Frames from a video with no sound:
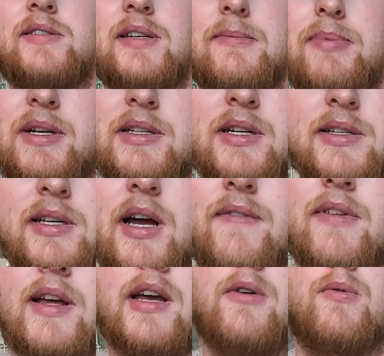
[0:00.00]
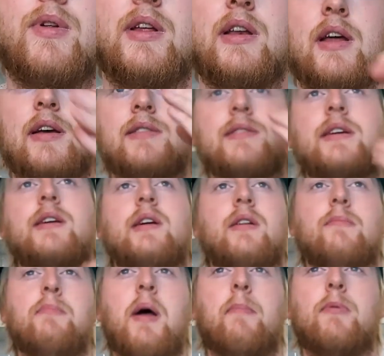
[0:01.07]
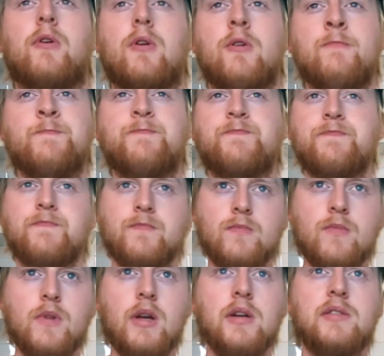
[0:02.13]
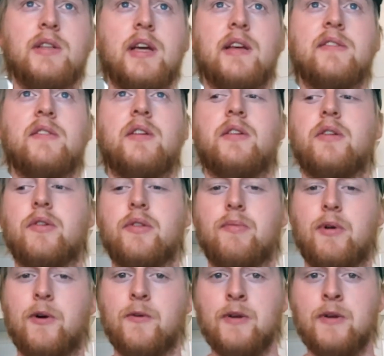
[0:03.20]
it does have like a really nice like kind of pepper taste in your throat.